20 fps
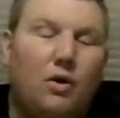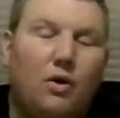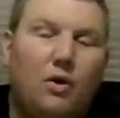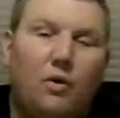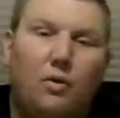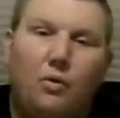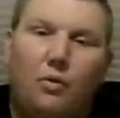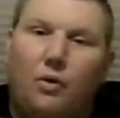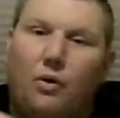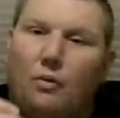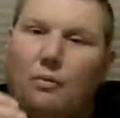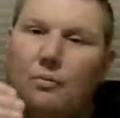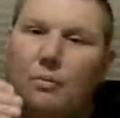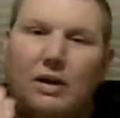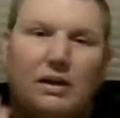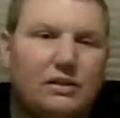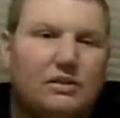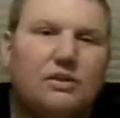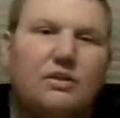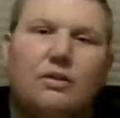who are
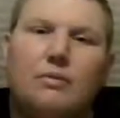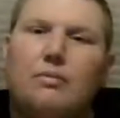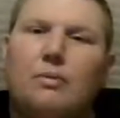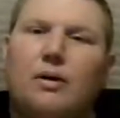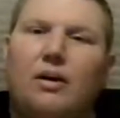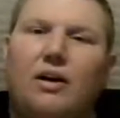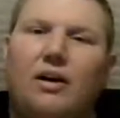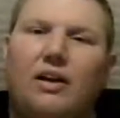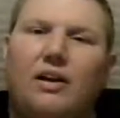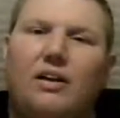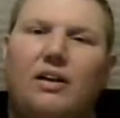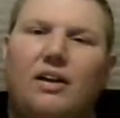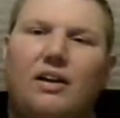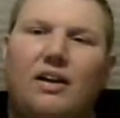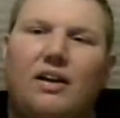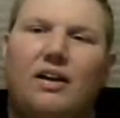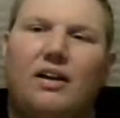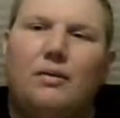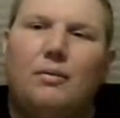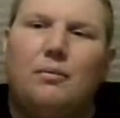busting their butt,
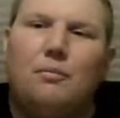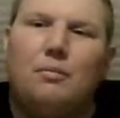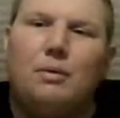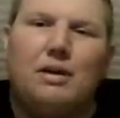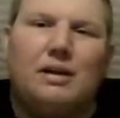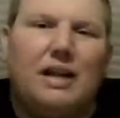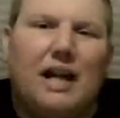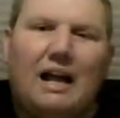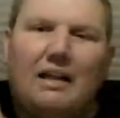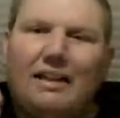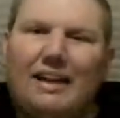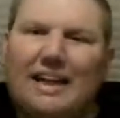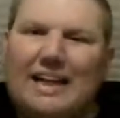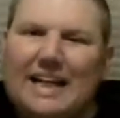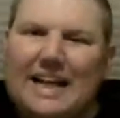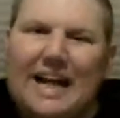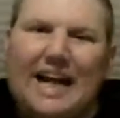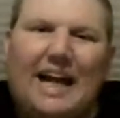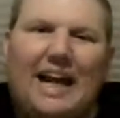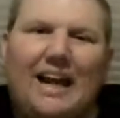but now they
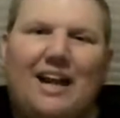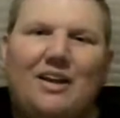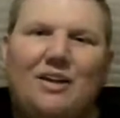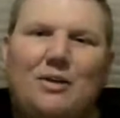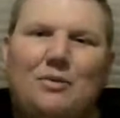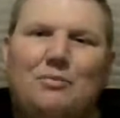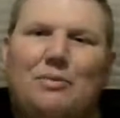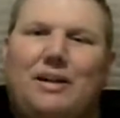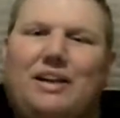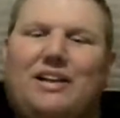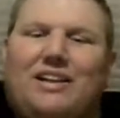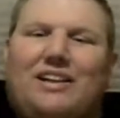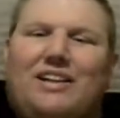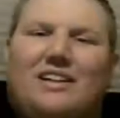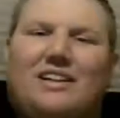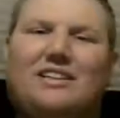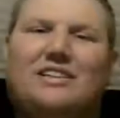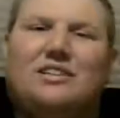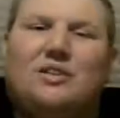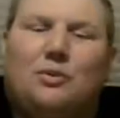can't
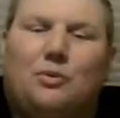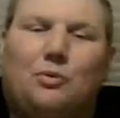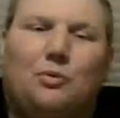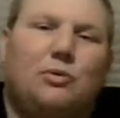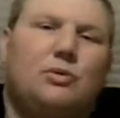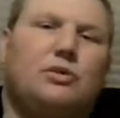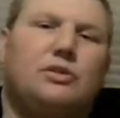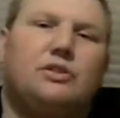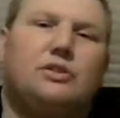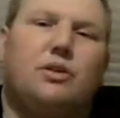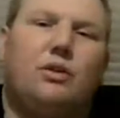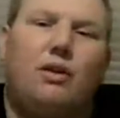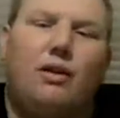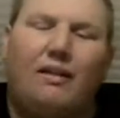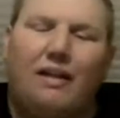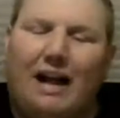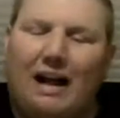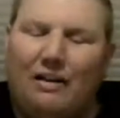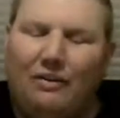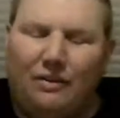because the rules don't
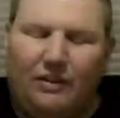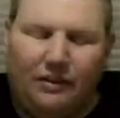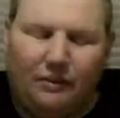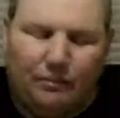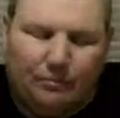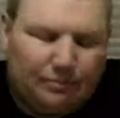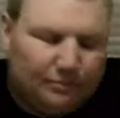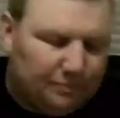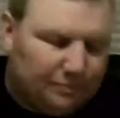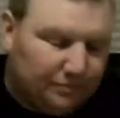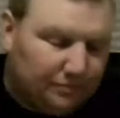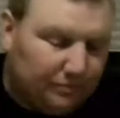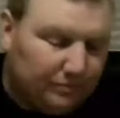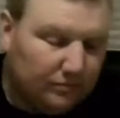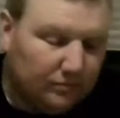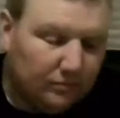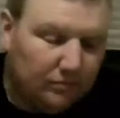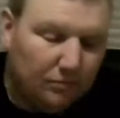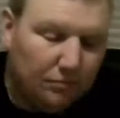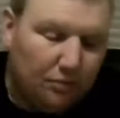allow them.
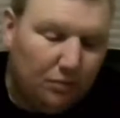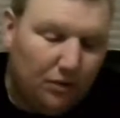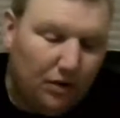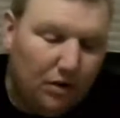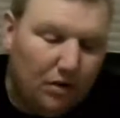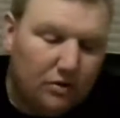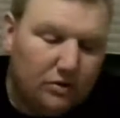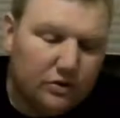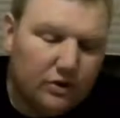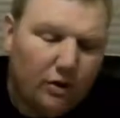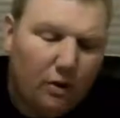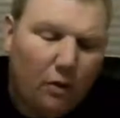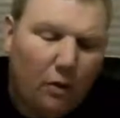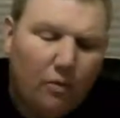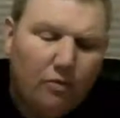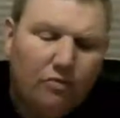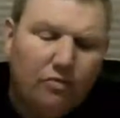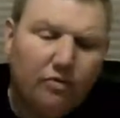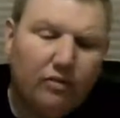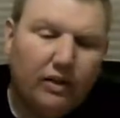So
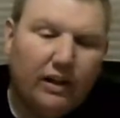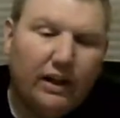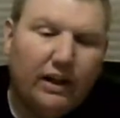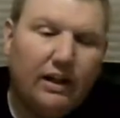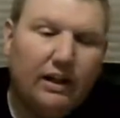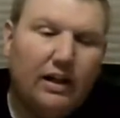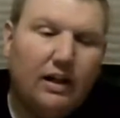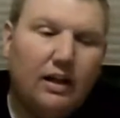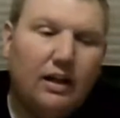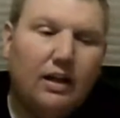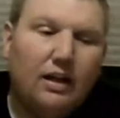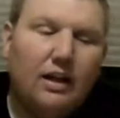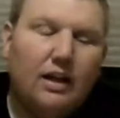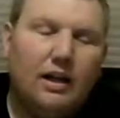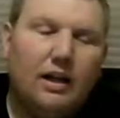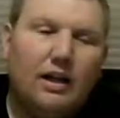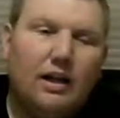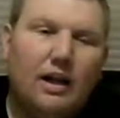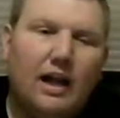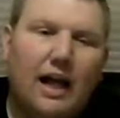hopefully,
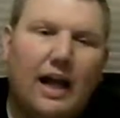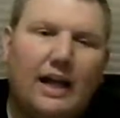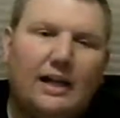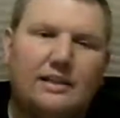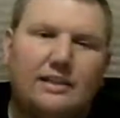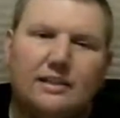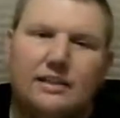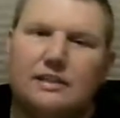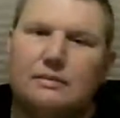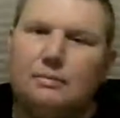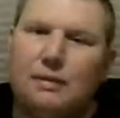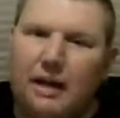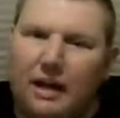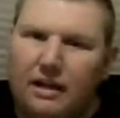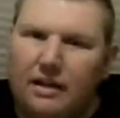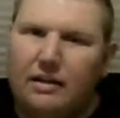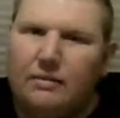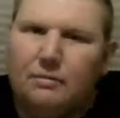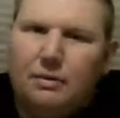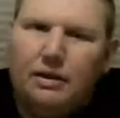as this
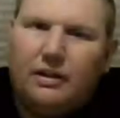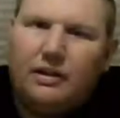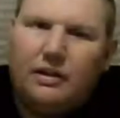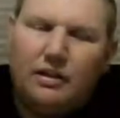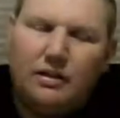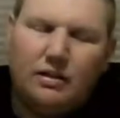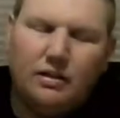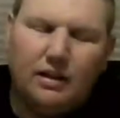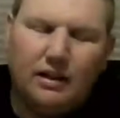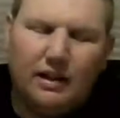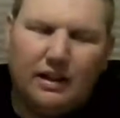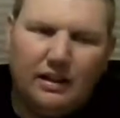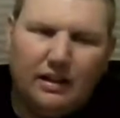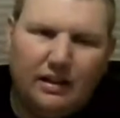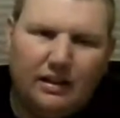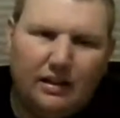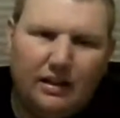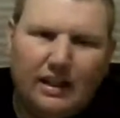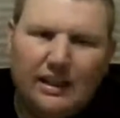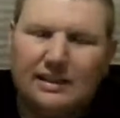pandemic
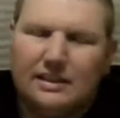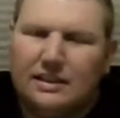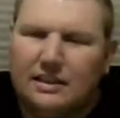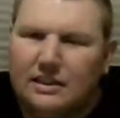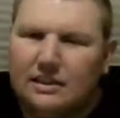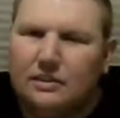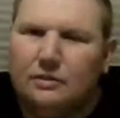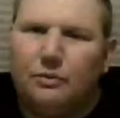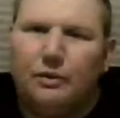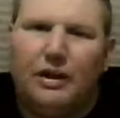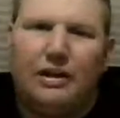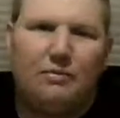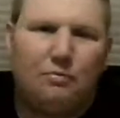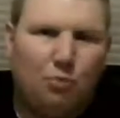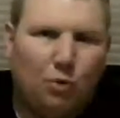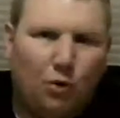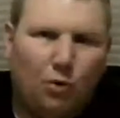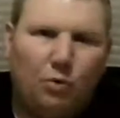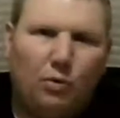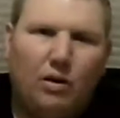lessens and we have
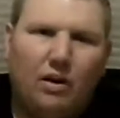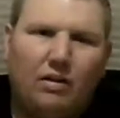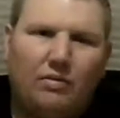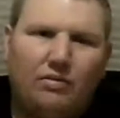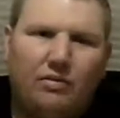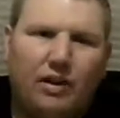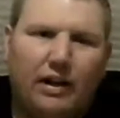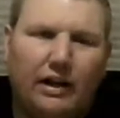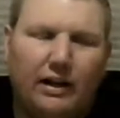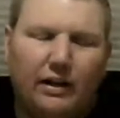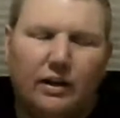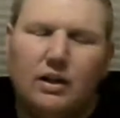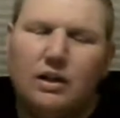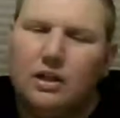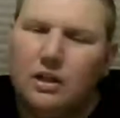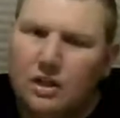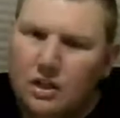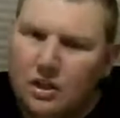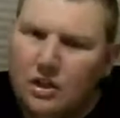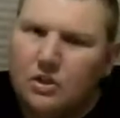more qualifying
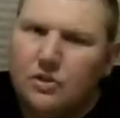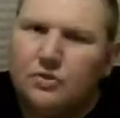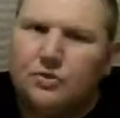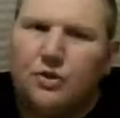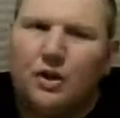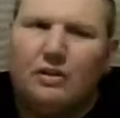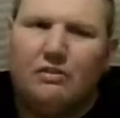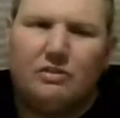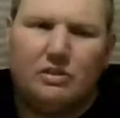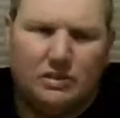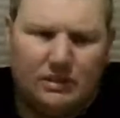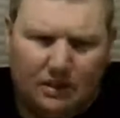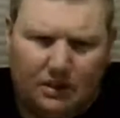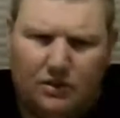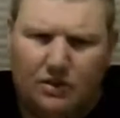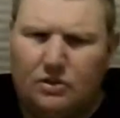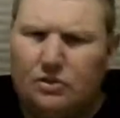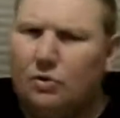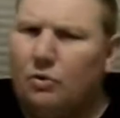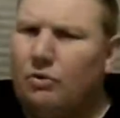drivers, such
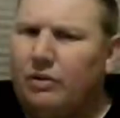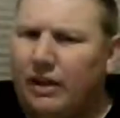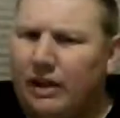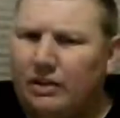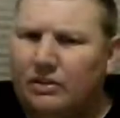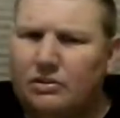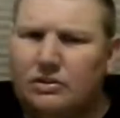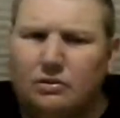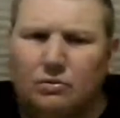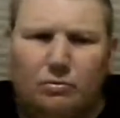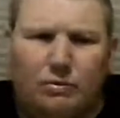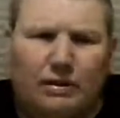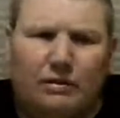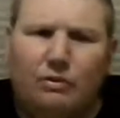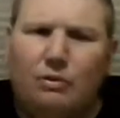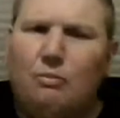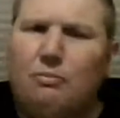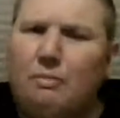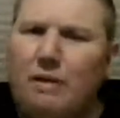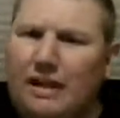as Jordan Anderson, will be
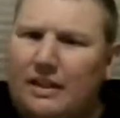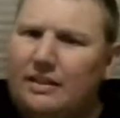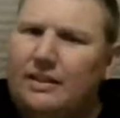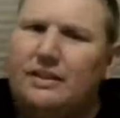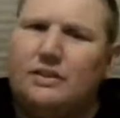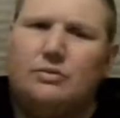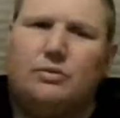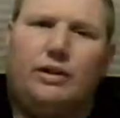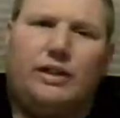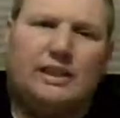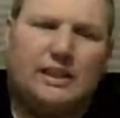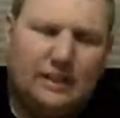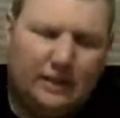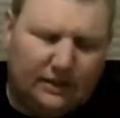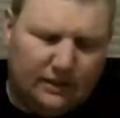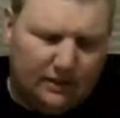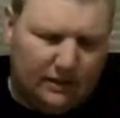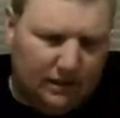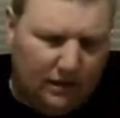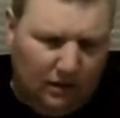able to make these
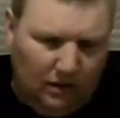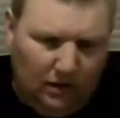races.